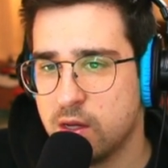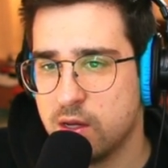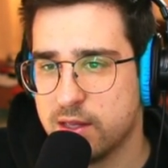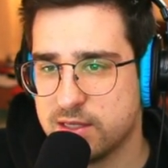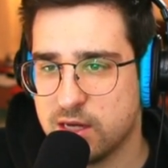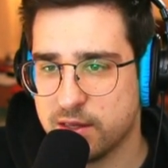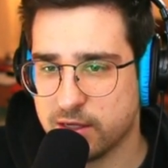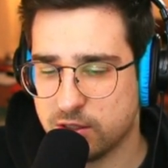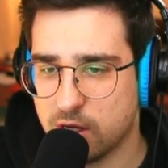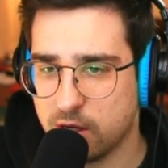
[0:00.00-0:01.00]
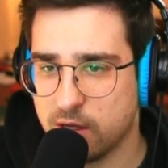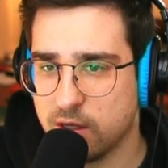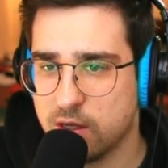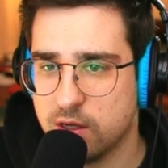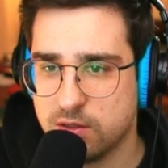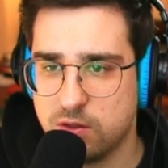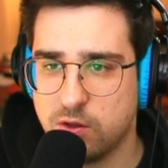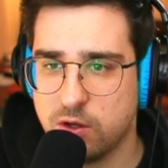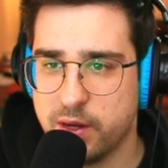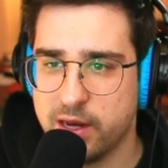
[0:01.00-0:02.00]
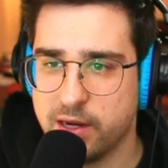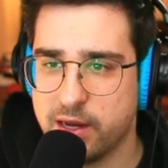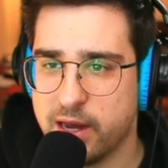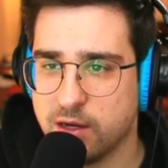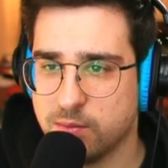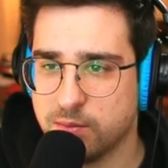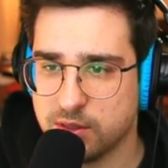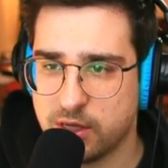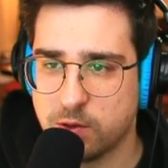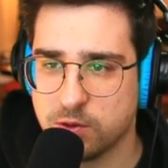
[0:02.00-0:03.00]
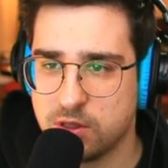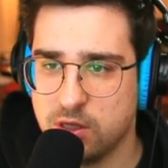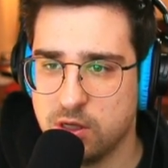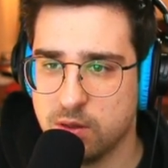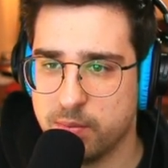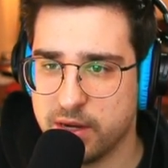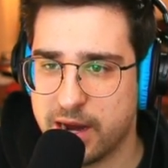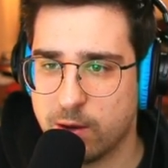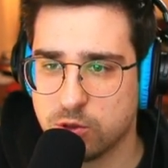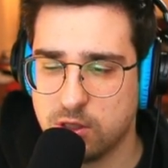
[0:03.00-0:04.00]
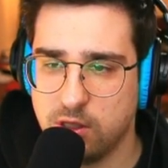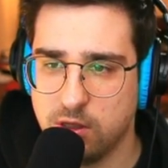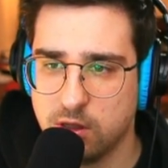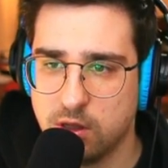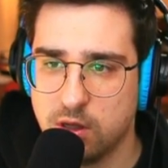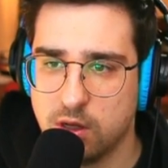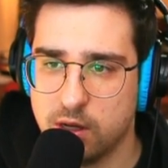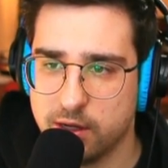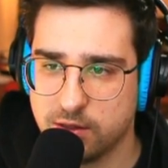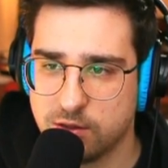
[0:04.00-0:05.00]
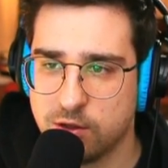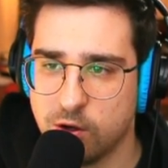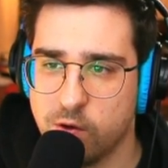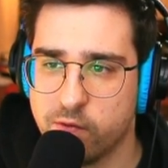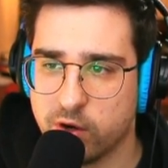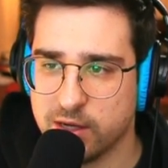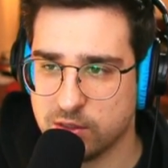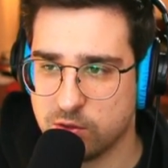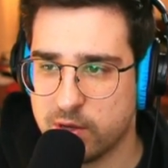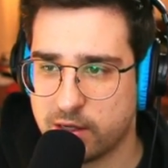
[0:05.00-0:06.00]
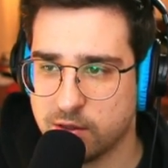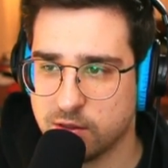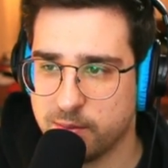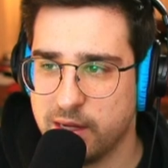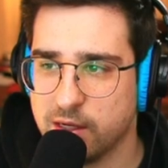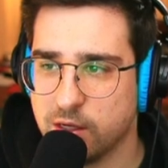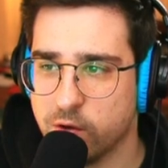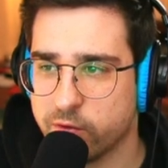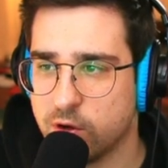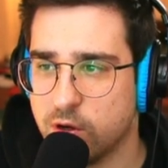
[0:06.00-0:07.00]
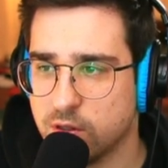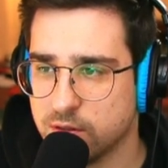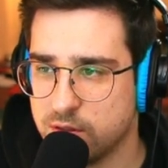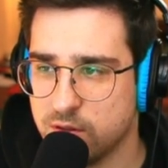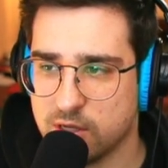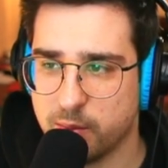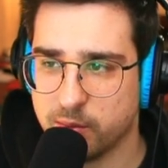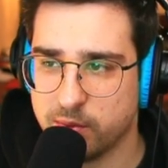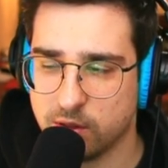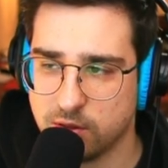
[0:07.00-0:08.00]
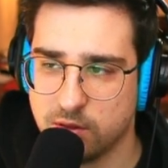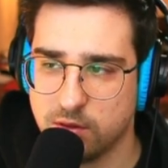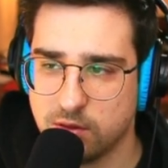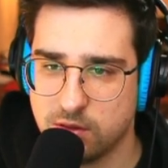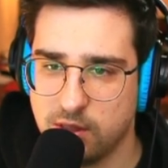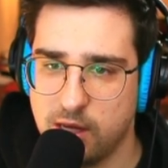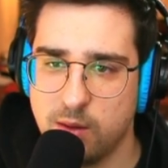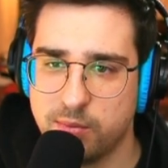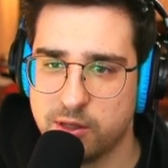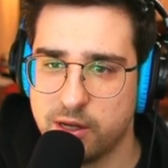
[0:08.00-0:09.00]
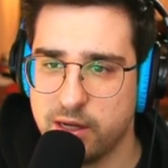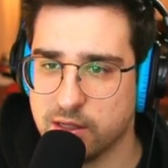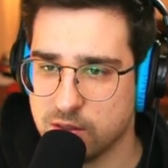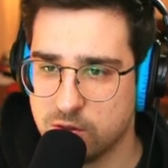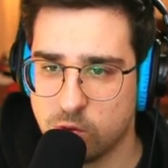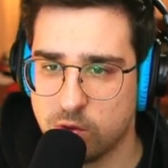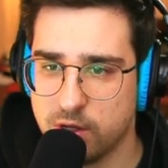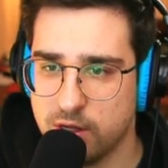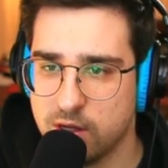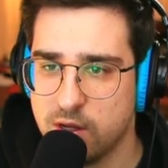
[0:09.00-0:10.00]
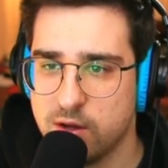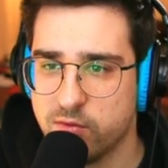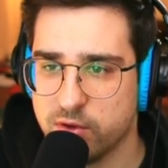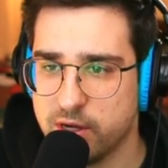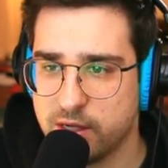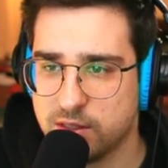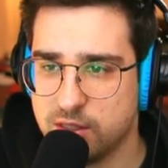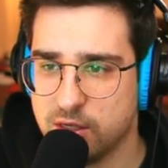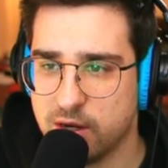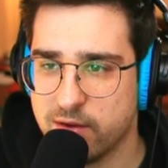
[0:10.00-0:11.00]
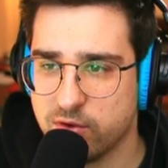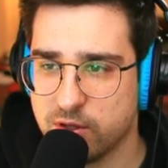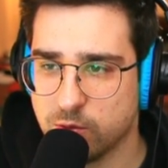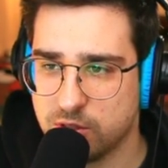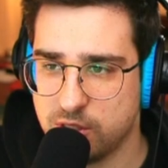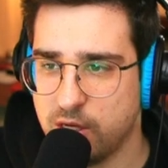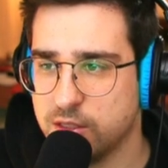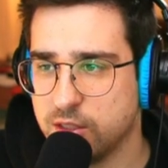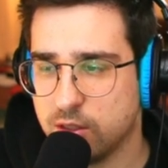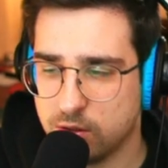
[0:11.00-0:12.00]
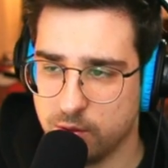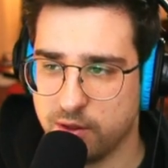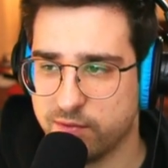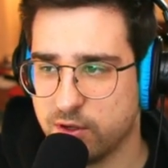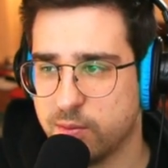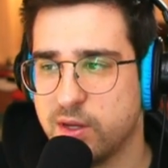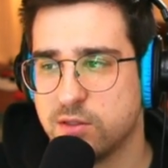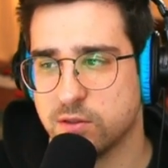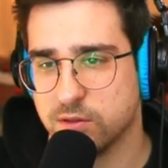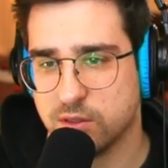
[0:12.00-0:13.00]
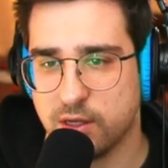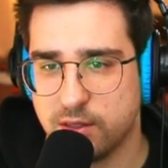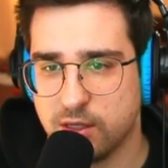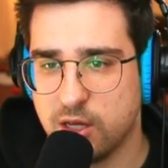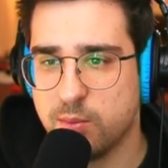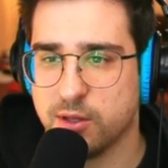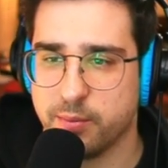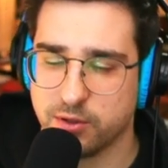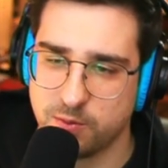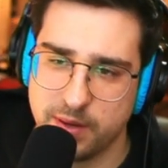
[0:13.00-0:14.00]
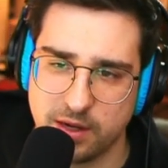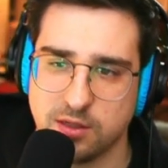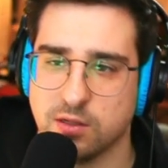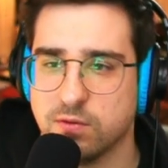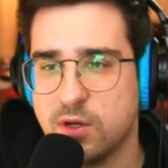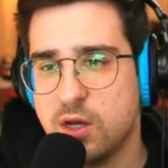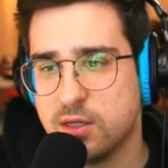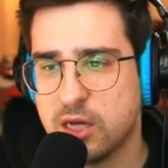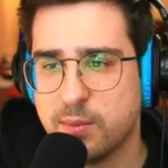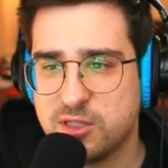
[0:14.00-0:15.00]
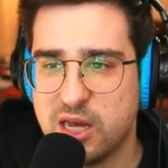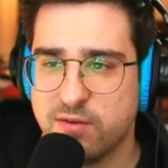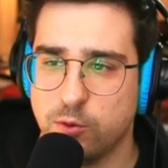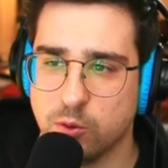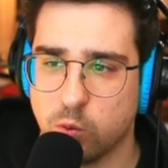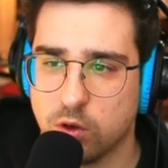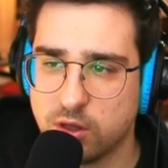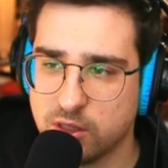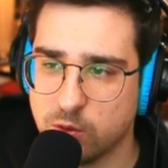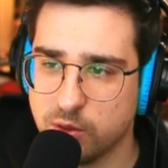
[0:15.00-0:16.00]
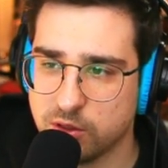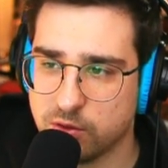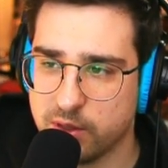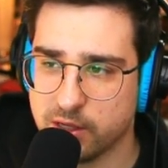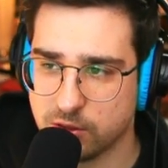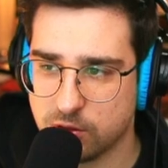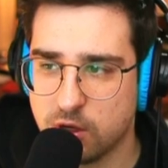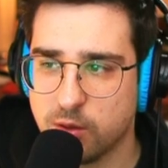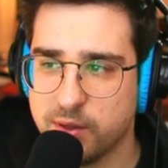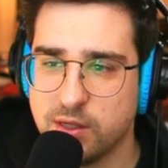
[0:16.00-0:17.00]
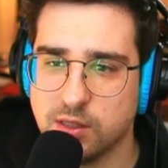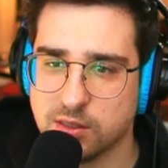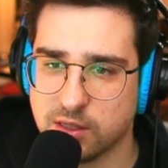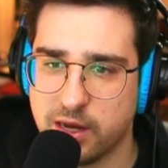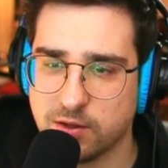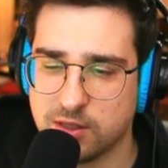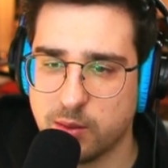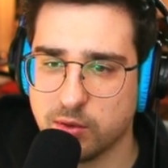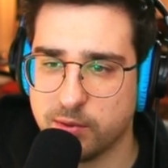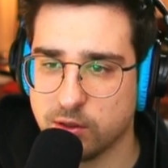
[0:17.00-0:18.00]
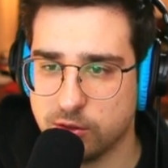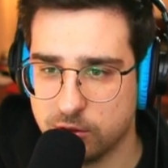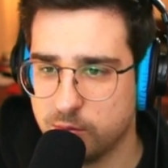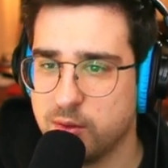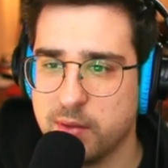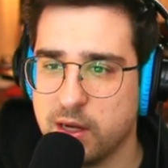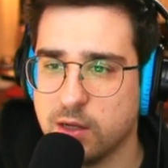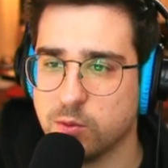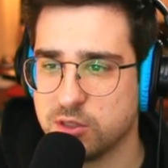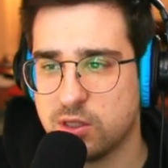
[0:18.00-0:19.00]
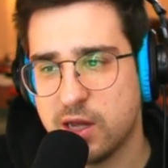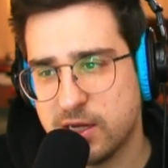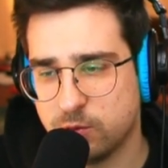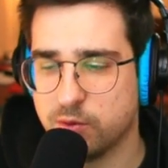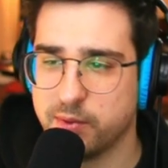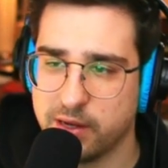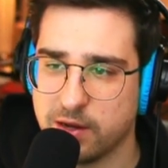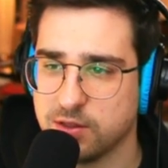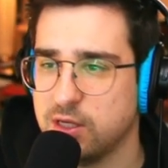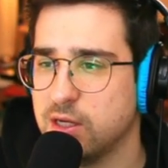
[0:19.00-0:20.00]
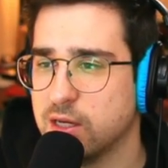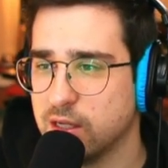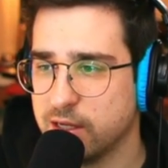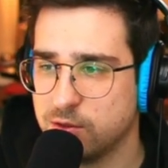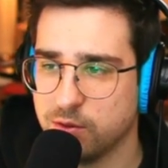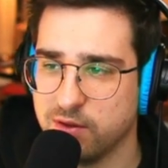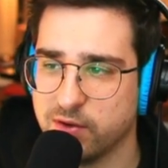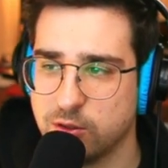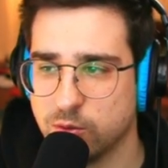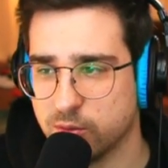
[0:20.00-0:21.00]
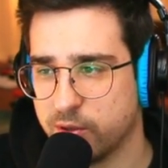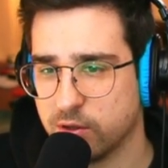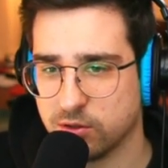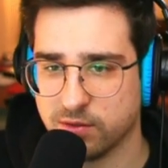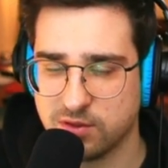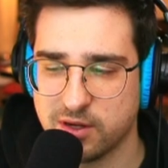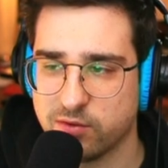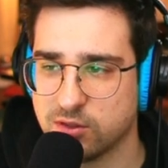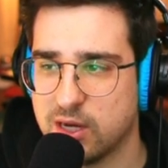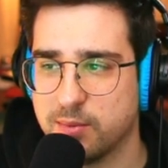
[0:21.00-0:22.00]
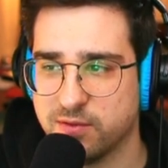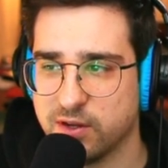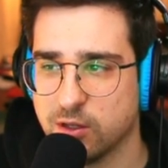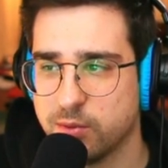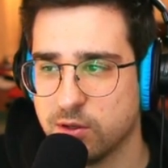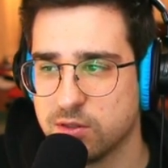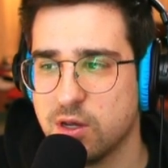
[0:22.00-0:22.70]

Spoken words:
That's not that shocking. Studio head Adam Badowski took over as director, demanding overhauls to Cyberpunk's gameplay and story. For the next year, everything was changing, including fundamentals like the gameplay perspective. Top staff who had worked on The Witcher 3 had strong opinions on how Cyberpunk should be made, which clashed with Badowski and led to the eventual departure of several top developers.